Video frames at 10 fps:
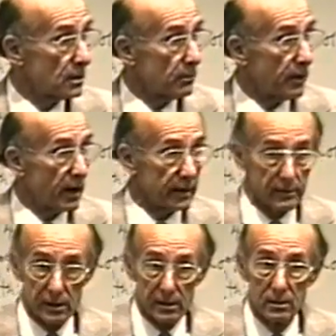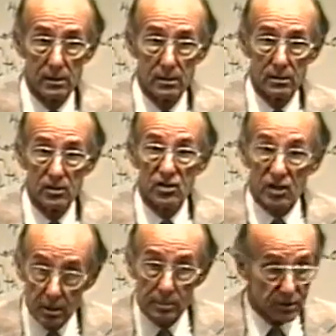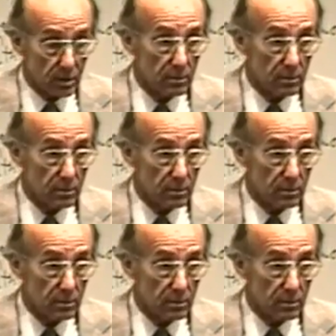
by the sculptor.